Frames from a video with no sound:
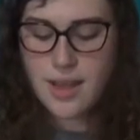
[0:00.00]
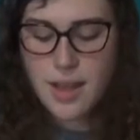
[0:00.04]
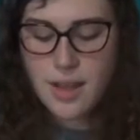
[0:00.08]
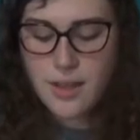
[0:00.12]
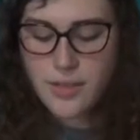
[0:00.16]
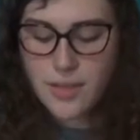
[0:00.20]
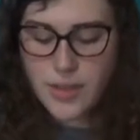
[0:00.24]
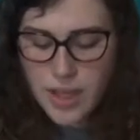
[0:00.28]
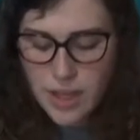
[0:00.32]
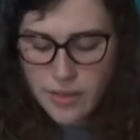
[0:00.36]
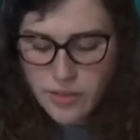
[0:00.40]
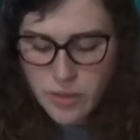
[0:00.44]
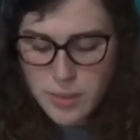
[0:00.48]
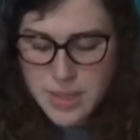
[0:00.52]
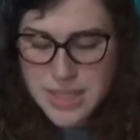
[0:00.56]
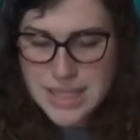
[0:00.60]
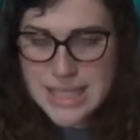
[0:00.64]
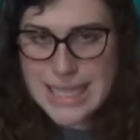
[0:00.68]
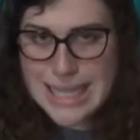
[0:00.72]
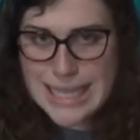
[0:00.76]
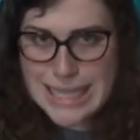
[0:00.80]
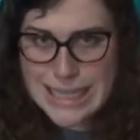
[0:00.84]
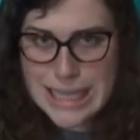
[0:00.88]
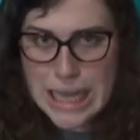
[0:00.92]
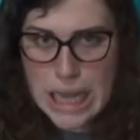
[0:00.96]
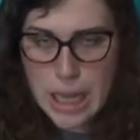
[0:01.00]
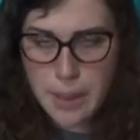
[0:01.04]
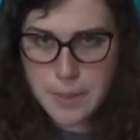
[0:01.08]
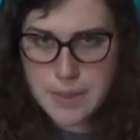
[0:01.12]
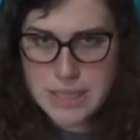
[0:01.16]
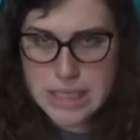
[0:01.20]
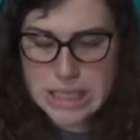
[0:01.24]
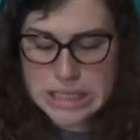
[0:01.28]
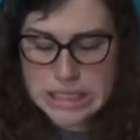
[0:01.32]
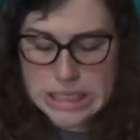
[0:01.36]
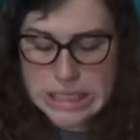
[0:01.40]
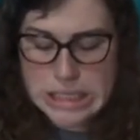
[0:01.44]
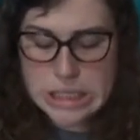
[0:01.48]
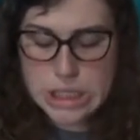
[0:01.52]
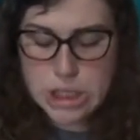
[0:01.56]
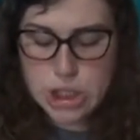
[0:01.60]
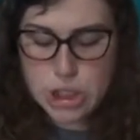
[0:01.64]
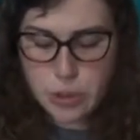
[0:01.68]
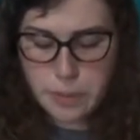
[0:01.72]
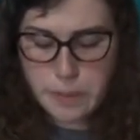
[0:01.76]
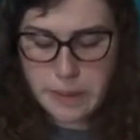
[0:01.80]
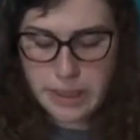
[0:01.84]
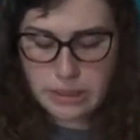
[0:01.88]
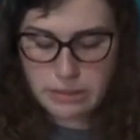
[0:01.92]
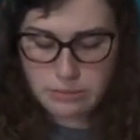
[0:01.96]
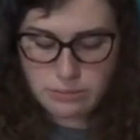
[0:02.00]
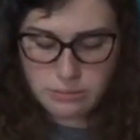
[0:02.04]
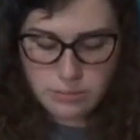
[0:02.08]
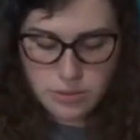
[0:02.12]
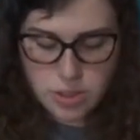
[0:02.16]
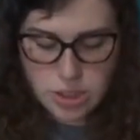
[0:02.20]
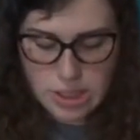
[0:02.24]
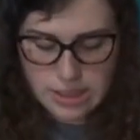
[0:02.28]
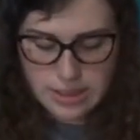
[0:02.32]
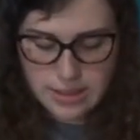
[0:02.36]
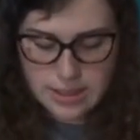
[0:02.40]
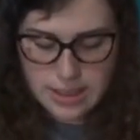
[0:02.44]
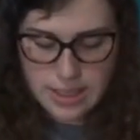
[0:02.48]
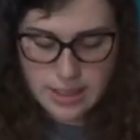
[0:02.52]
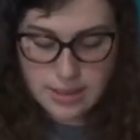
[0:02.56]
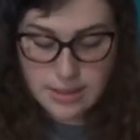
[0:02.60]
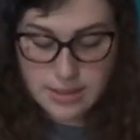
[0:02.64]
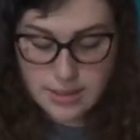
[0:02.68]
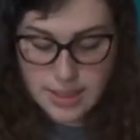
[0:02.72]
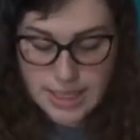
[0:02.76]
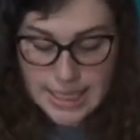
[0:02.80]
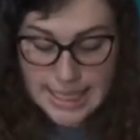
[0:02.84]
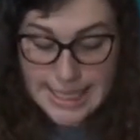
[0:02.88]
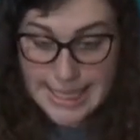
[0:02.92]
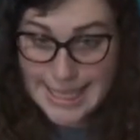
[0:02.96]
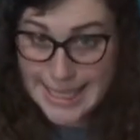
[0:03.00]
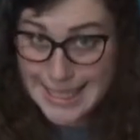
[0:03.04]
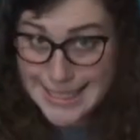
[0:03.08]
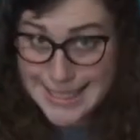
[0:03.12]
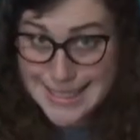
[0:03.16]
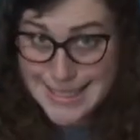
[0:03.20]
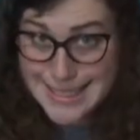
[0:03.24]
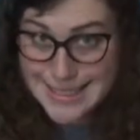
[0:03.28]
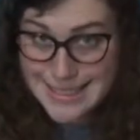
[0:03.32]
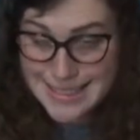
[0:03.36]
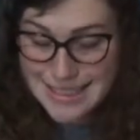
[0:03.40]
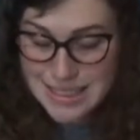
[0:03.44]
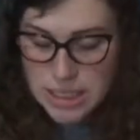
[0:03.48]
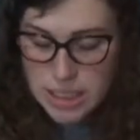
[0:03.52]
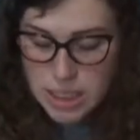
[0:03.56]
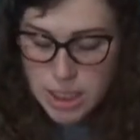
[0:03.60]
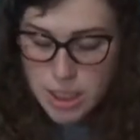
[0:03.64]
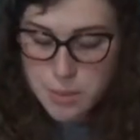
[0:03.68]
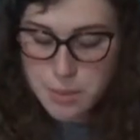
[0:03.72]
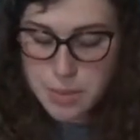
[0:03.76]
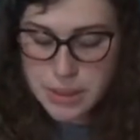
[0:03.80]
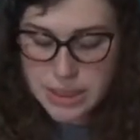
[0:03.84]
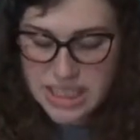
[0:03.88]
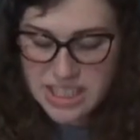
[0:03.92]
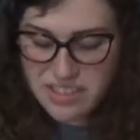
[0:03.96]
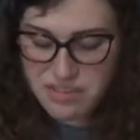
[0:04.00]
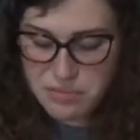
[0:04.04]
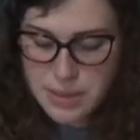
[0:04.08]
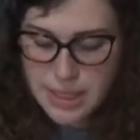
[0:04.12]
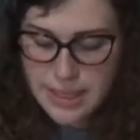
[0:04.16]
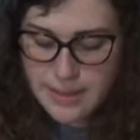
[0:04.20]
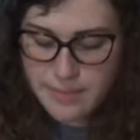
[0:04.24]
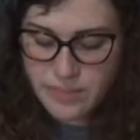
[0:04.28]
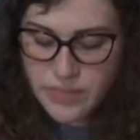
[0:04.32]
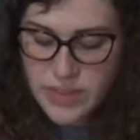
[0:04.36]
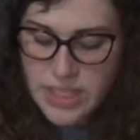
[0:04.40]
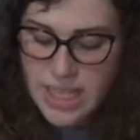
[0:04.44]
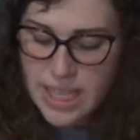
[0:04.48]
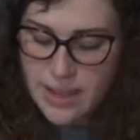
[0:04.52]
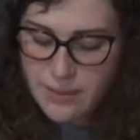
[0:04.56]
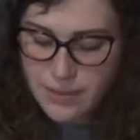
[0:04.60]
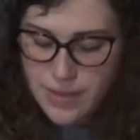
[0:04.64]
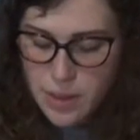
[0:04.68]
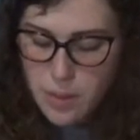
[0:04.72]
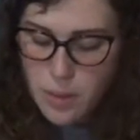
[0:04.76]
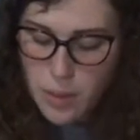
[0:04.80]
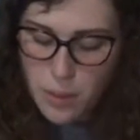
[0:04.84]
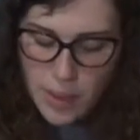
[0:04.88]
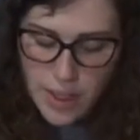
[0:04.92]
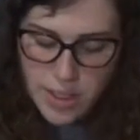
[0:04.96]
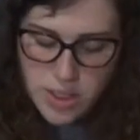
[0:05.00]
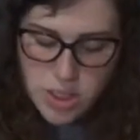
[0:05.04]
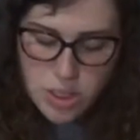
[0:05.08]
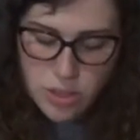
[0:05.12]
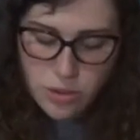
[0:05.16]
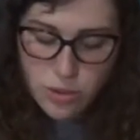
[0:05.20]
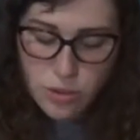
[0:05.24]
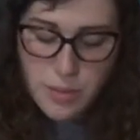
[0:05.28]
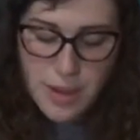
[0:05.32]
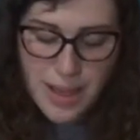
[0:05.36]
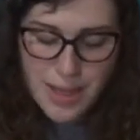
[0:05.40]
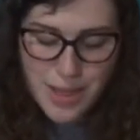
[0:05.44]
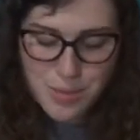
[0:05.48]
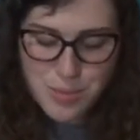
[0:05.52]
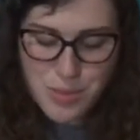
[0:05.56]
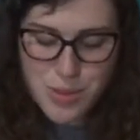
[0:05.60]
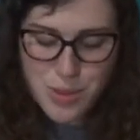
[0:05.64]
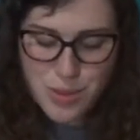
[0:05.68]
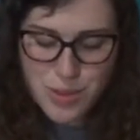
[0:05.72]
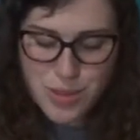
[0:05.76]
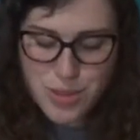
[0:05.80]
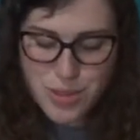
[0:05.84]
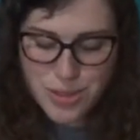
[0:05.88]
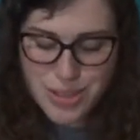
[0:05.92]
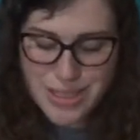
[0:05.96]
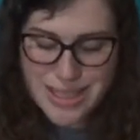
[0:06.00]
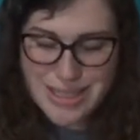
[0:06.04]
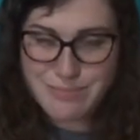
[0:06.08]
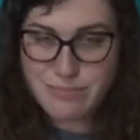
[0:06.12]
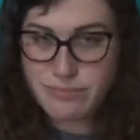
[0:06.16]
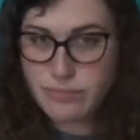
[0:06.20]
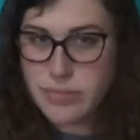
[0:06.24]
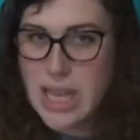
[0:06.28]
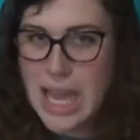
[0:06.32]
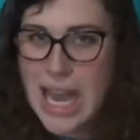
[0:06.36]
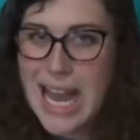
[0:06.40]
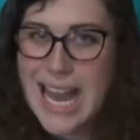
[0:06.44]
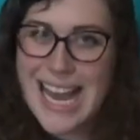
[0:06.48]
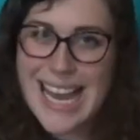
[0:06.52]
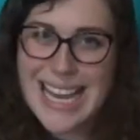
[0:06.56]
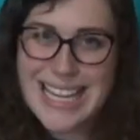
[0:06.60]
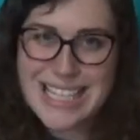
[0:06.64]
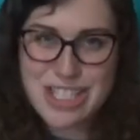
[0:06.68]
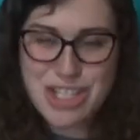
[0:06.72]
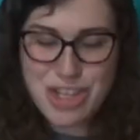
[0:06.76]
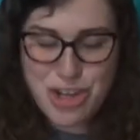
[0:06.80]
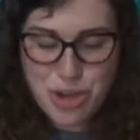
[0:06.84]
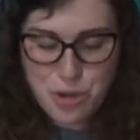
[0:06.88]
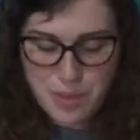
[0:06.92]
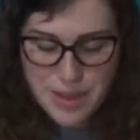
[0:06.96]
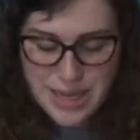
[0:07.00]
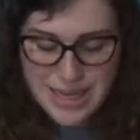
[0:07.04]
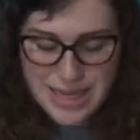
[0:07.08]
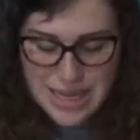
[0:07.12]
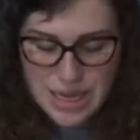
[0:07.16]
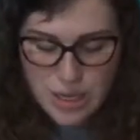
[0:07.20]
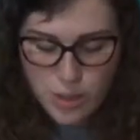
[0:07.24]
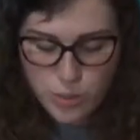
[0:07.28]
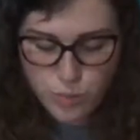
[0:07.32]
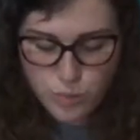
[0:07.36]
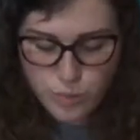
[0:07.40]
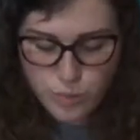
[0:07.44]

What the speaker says: The government's incompetent and stupid, Jen said. Get it? Believe me, if they were watching through my computer screen, I'd know by now.